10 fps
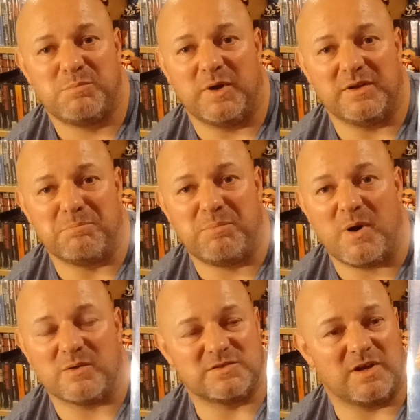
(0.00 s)
but the
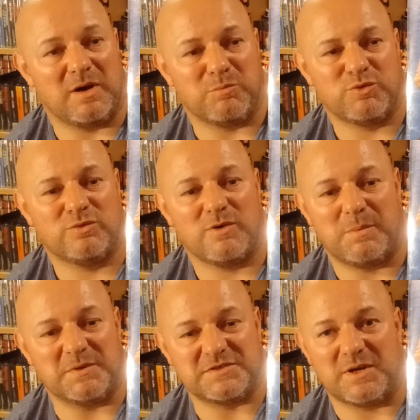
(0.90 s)
box art
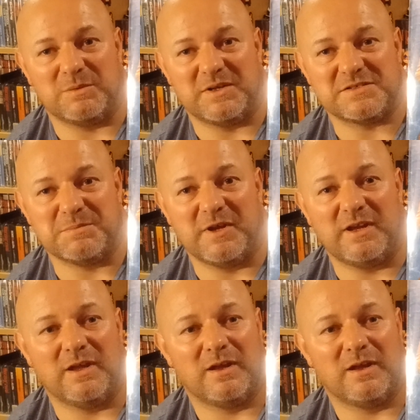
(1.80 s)
proper sold it to me.